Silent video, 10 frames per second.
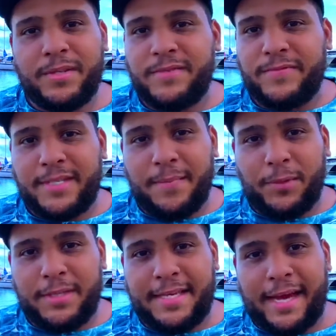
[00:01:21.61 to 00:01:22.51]
It's
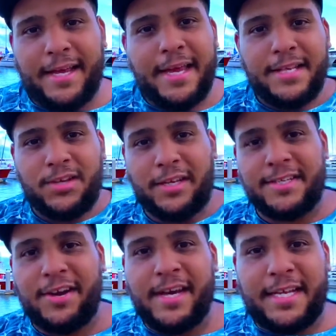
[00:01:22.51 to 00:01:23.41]
simple as that. So let's
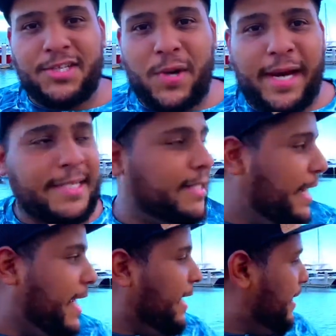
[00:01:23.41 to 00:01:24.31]
go ahead and try it
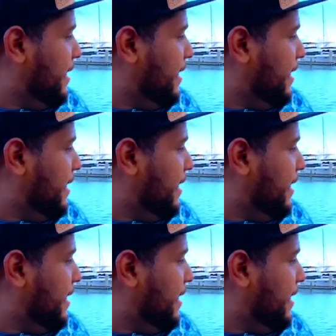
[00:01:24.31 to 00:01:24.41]
today.